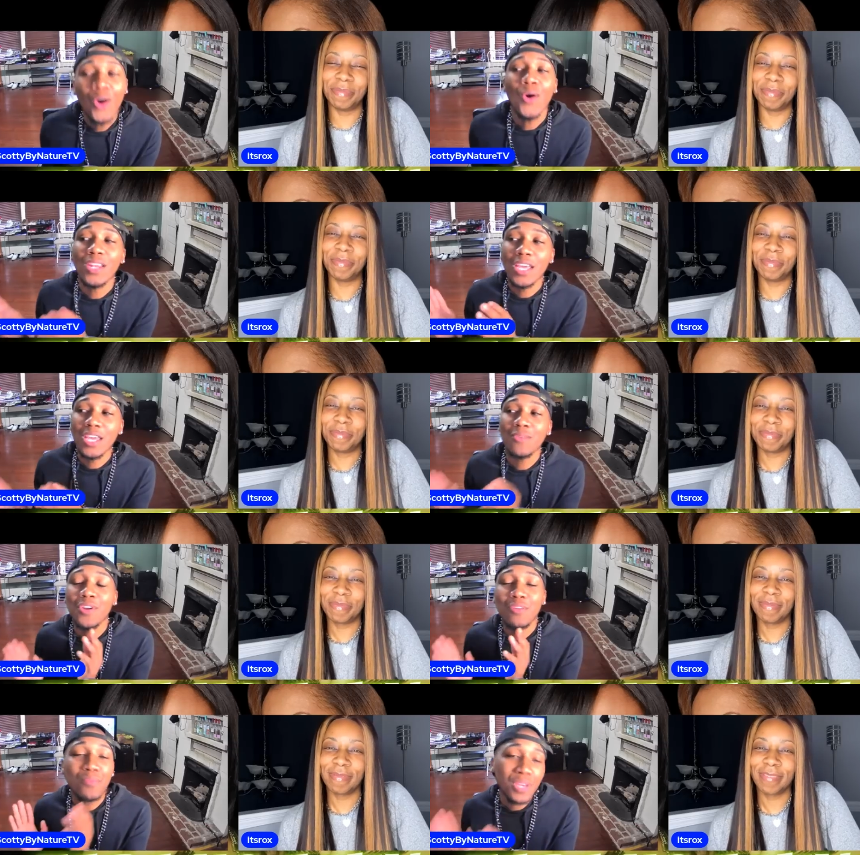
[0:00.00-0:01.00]
Speaker 1: or did mm-hmm. he
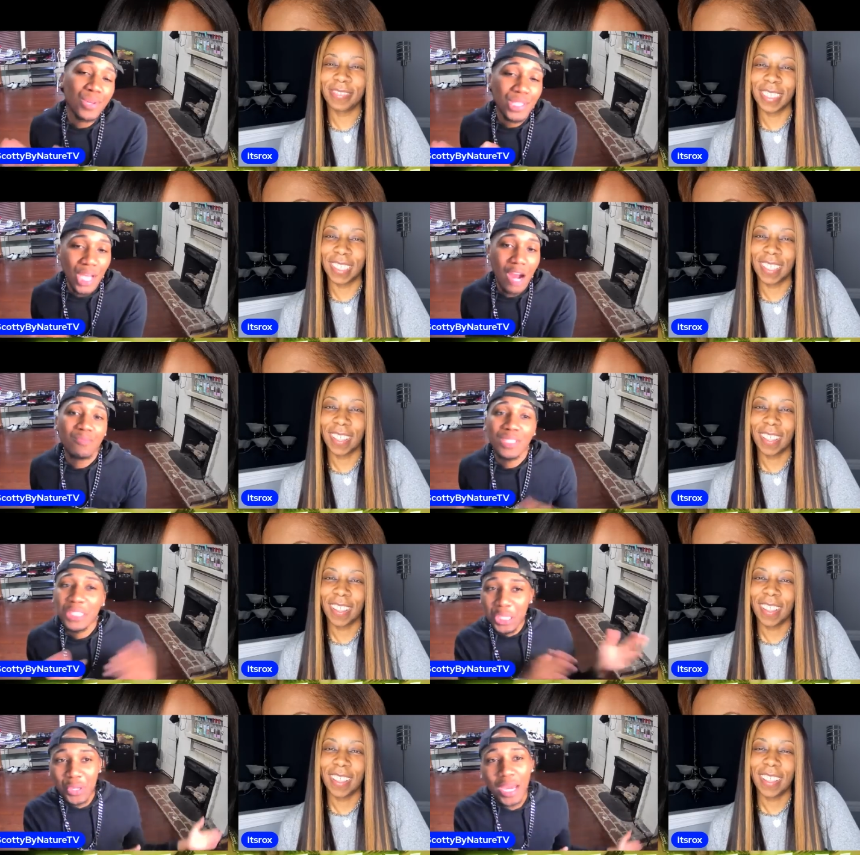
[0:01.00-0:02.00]
want to be with Tara but
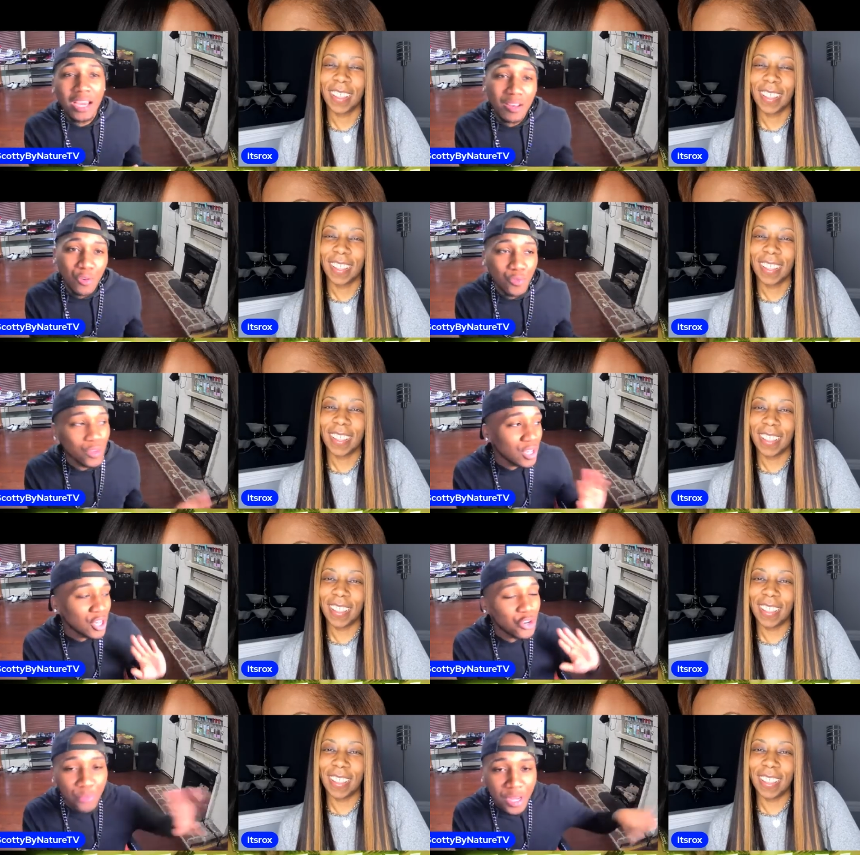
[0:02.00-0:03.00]
still have
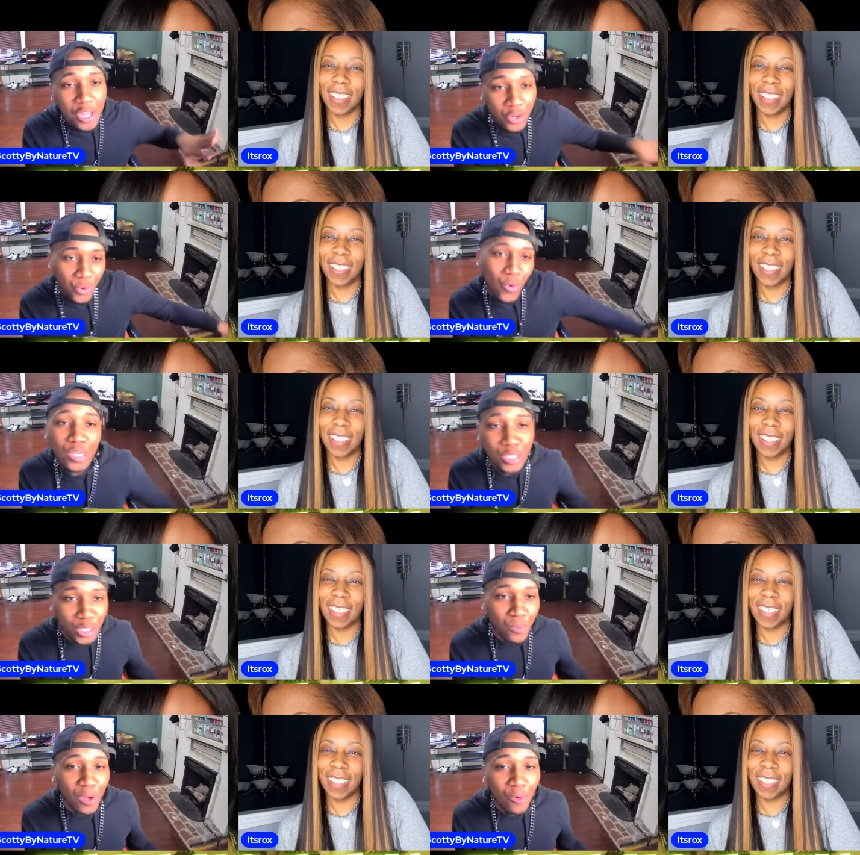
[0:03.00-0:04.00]
Amina in the corner
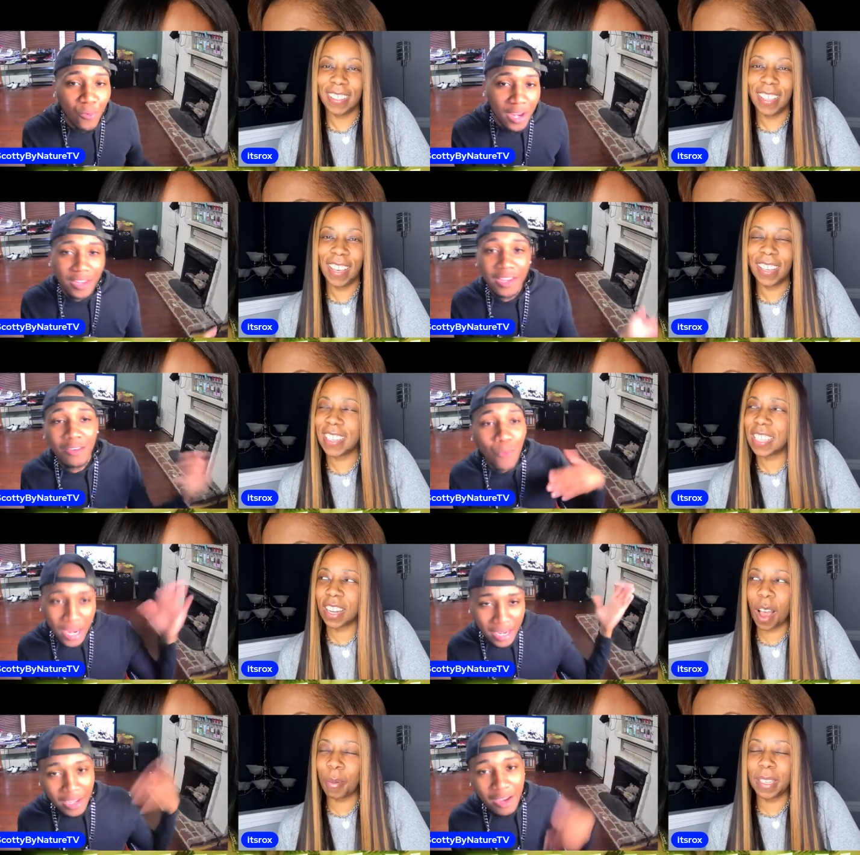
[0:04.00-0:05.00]
somewhere? Right? Yeah, because
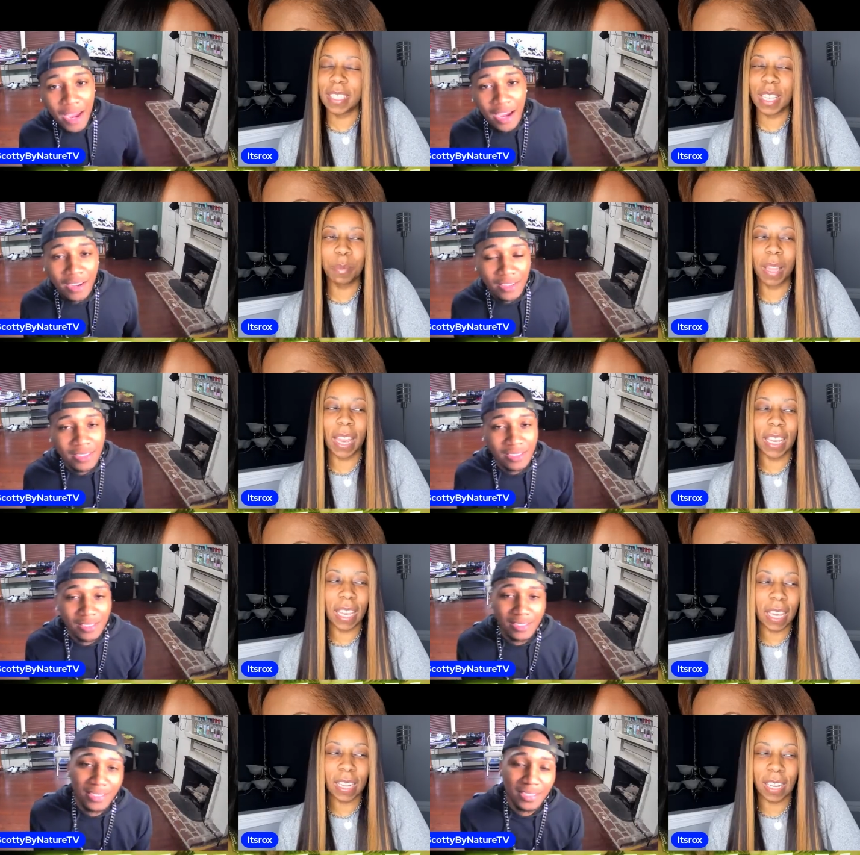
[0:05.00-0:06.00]
it always
Speaker 2: seemed like
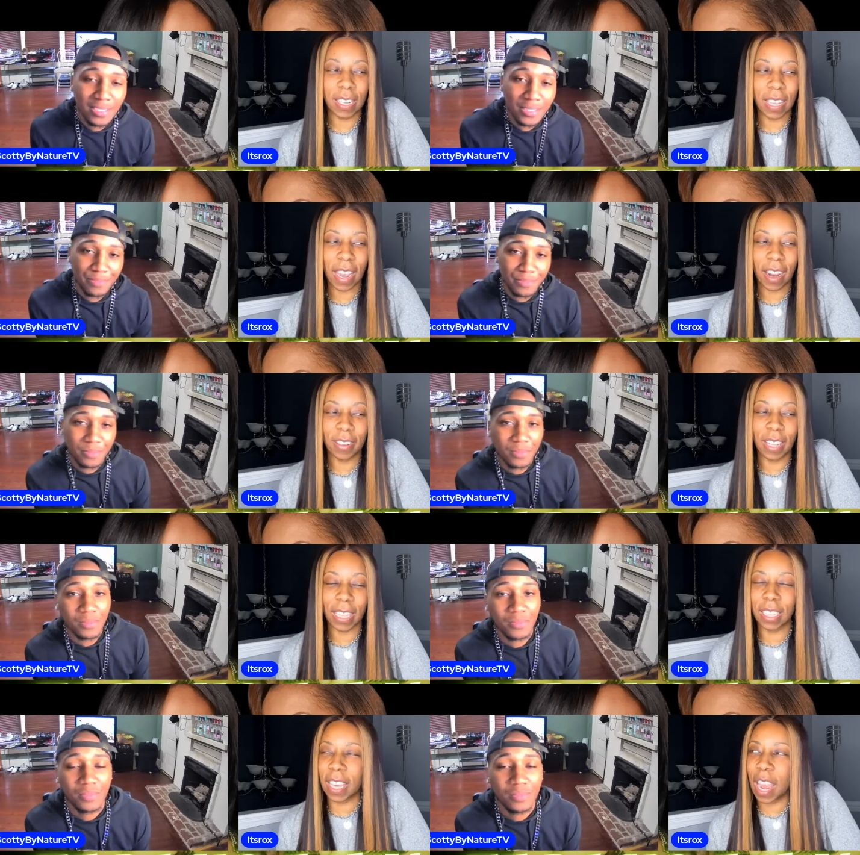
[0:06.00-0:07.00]
he didn't care.
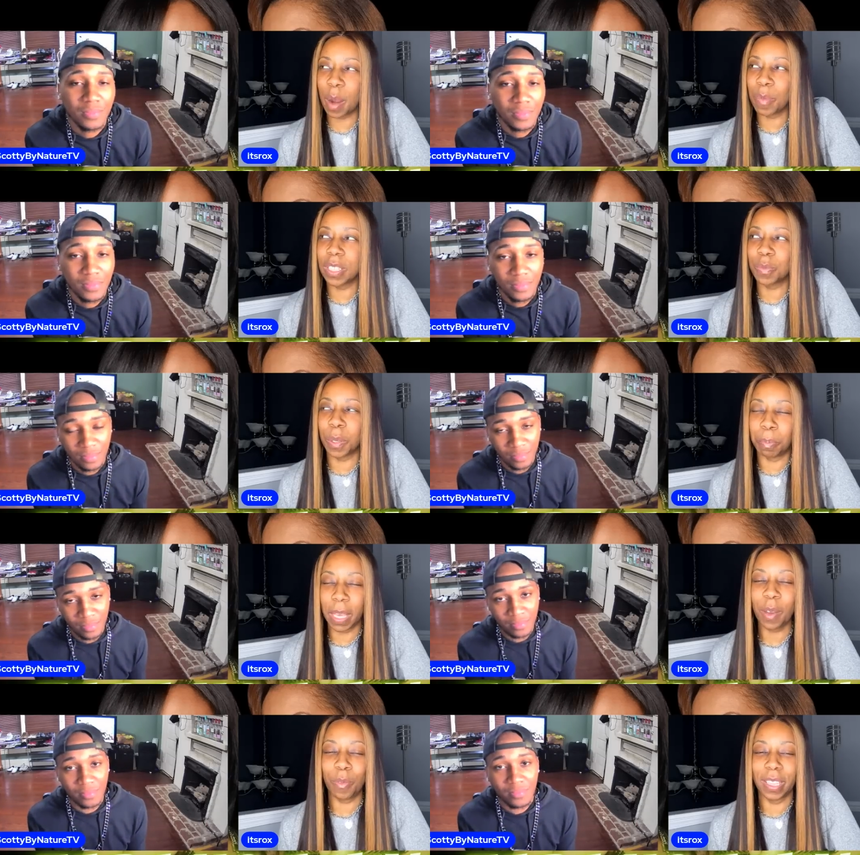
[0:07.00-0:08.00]
Like the cameras would
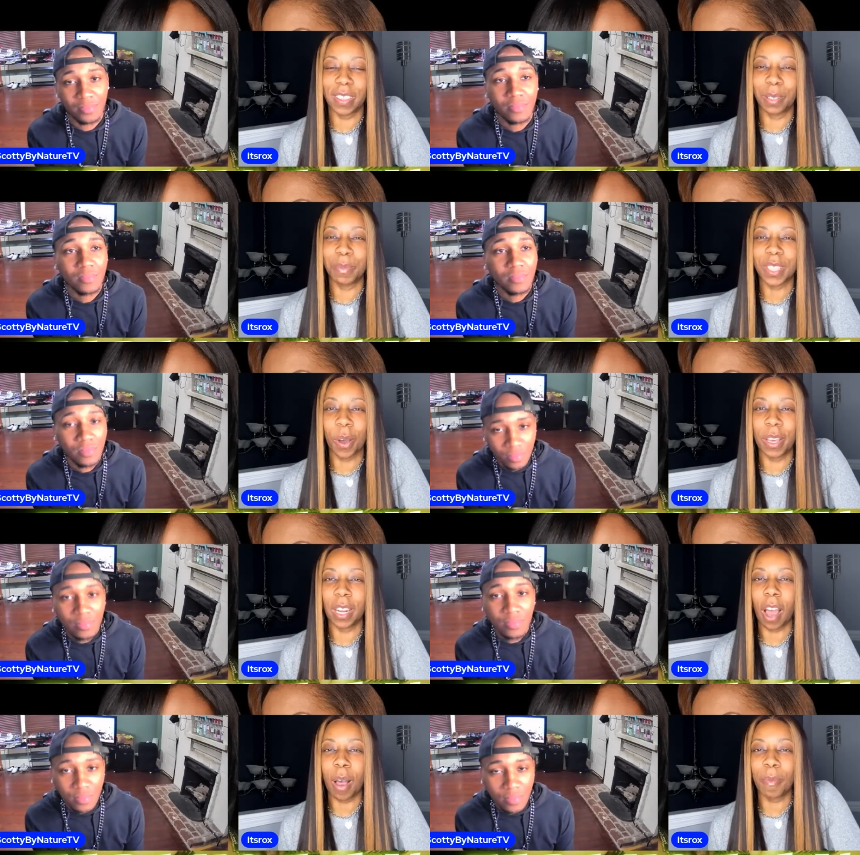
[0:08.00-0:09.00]
be with them, so
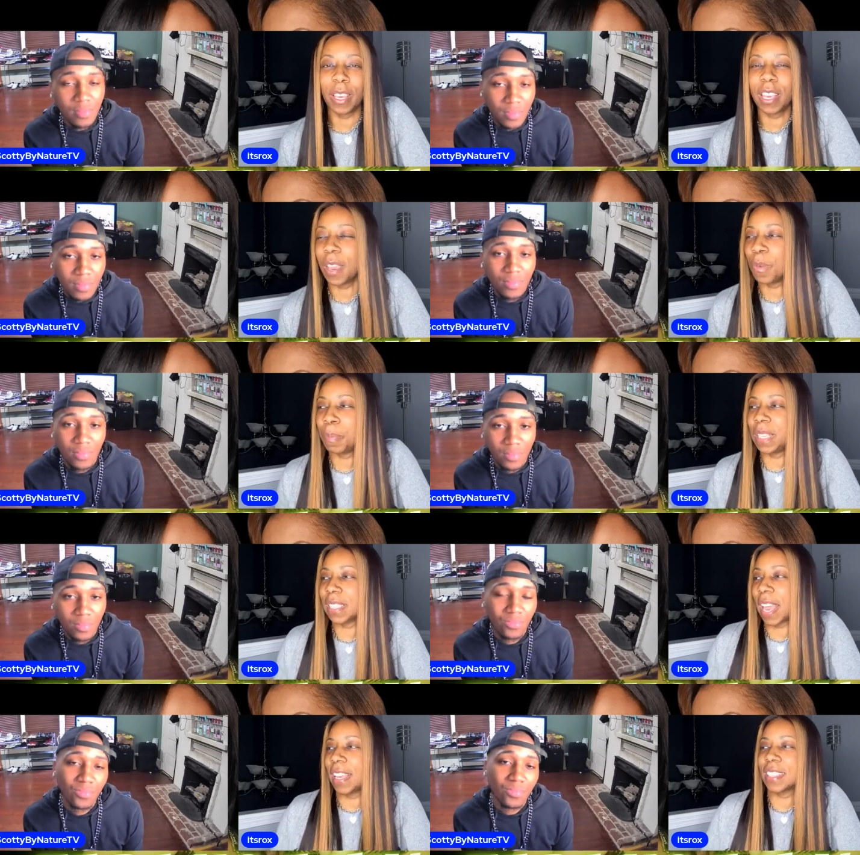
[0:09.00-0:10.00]
it all he would be
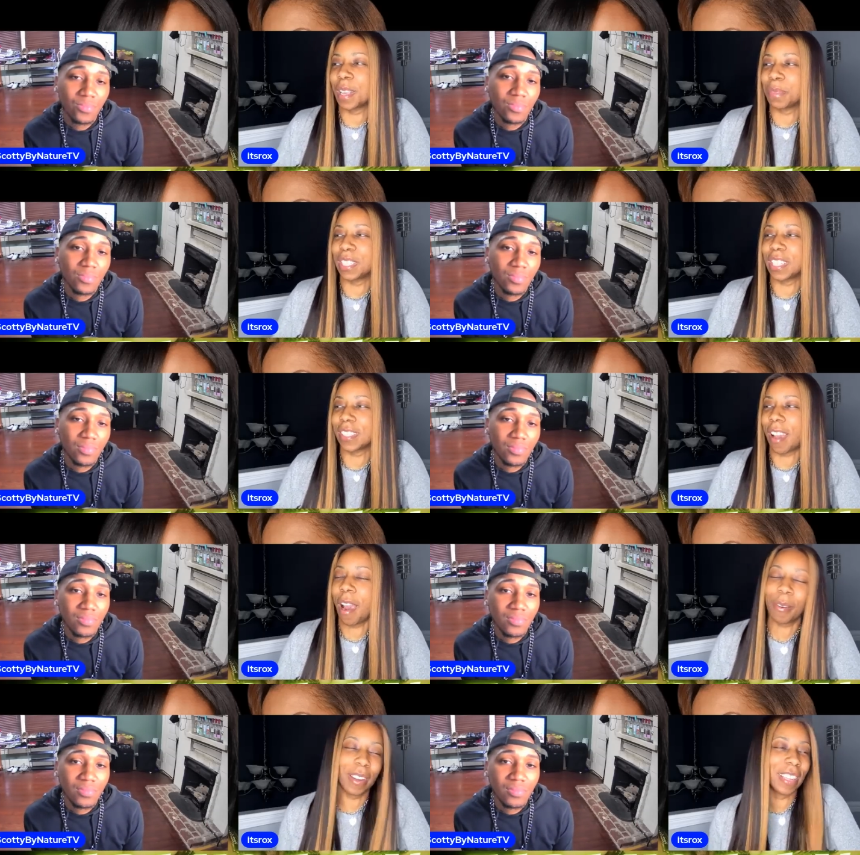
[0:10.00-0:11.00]
saying something to Tara